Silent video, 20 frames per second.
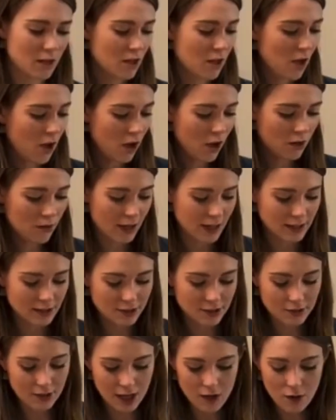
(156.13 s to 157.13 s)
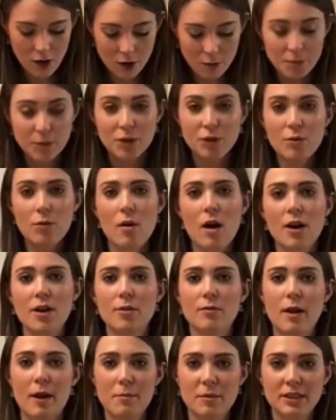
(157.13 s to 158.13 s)
Alright, so now our blue water
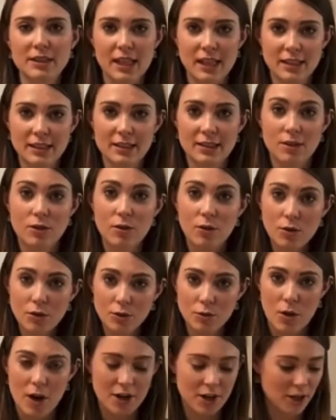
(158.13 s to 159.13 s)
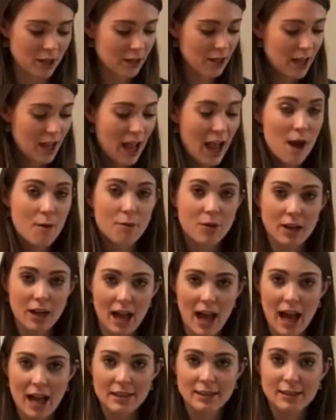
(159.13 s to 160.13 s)
represents the cold water, and we're going
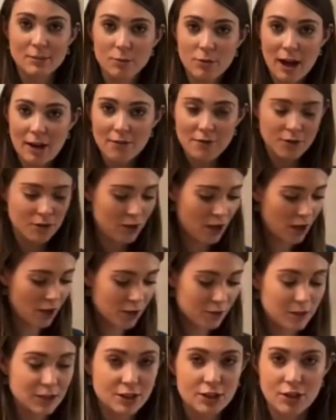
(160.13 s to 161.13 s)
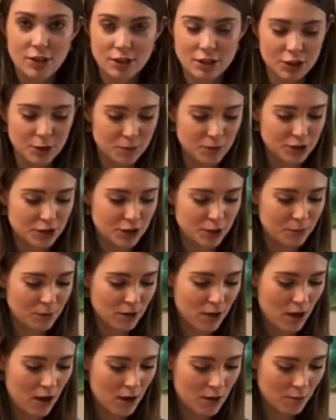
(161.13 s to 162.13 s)
to add some red food coloring to the super, super
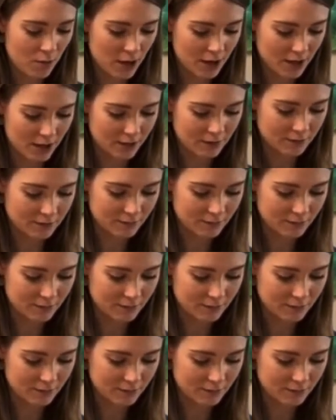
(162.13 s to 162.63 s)
hot water.